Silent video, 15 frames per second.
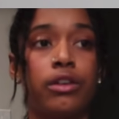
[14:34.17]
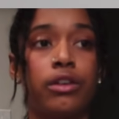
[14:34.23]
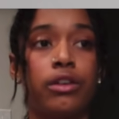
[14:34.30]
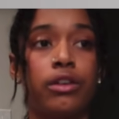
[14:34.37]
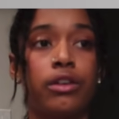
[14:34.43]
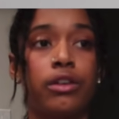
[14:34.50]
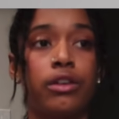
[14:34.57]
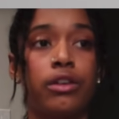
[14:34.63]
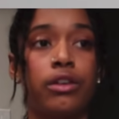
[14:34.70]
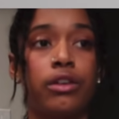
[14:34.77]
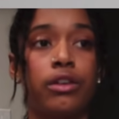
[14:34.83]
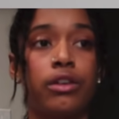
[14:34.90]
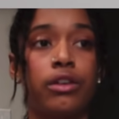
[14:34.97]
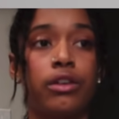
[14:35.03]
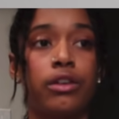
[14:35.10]

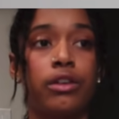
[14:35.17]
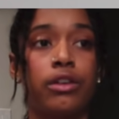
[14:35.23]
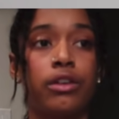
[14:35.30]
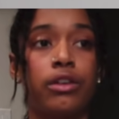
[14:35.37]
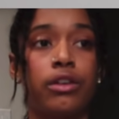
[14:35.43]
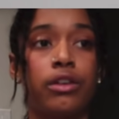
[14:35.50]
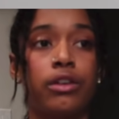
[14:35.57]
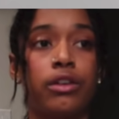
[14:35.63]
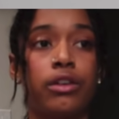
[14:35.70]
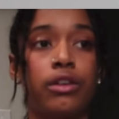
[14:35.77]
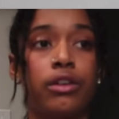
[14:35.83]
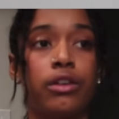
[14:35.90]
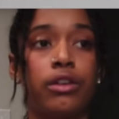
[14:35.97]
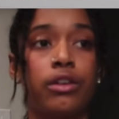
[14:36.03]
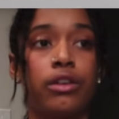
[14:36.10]

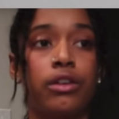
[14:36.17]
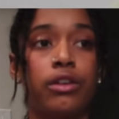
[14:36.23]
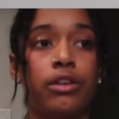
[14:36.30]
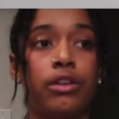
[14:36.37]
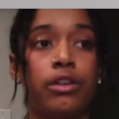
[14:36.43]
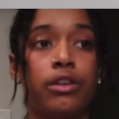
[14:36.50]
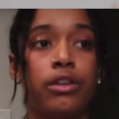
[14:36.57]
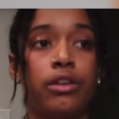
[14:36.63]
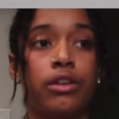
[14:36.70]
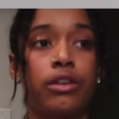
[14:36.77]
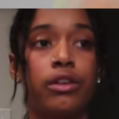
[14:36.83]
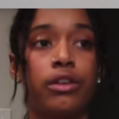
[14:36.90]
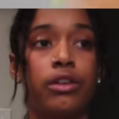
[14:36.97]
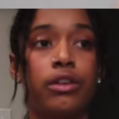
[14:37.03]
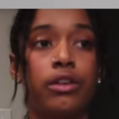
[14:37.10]

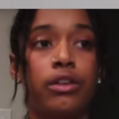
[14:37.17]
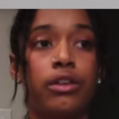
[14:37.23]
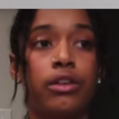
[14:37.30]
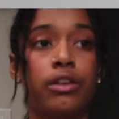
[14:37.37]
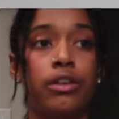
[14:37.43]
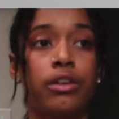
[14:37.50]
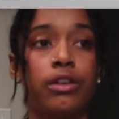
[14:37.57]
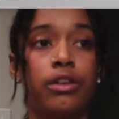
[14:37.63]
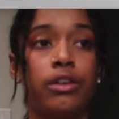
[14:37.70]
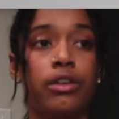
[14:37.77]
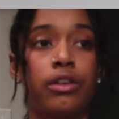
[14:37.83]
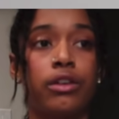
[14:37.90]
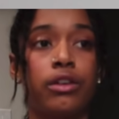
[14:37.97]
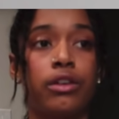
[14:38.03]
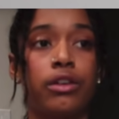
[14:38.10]

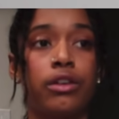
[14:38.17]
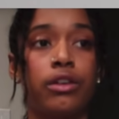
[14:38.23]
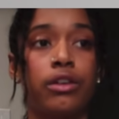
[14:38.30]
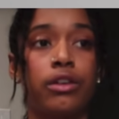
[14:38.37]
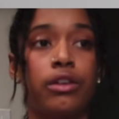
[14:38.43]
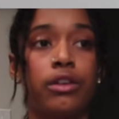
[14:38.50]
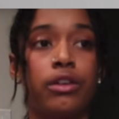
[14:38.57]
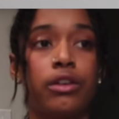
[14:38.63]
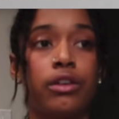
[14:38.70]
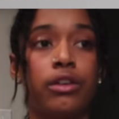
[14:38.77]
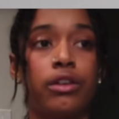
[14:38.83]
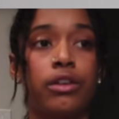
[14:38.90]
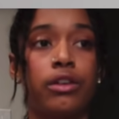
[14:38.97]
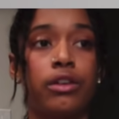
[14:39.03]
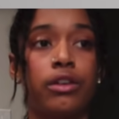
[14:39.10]

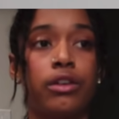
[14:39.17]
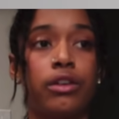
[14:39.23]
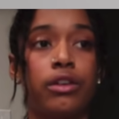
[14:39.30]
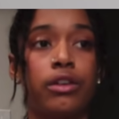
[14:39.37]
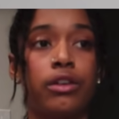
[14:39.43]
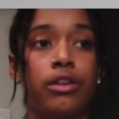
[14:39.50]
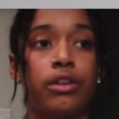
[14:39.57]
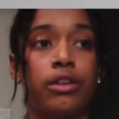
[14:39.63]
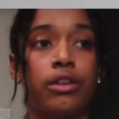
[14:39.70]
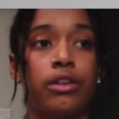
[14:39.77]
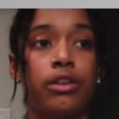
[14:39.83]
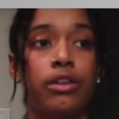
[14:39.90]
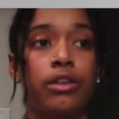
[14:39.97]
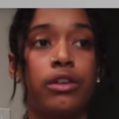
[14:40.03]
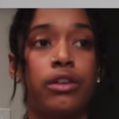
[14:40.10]

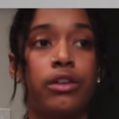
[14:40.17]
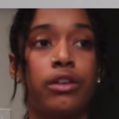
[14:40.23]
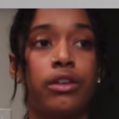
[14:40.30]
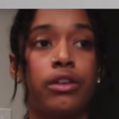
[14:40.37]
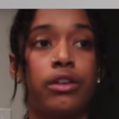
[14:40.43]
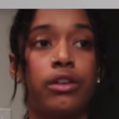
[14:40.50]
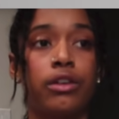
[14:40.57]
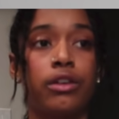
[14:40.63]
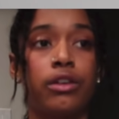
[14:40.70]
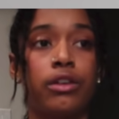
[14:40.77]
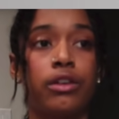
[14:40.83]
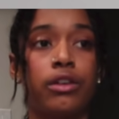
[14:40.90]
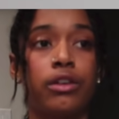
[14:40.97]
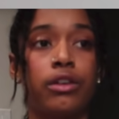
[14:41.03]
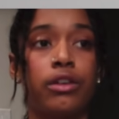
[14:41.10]
[no speech]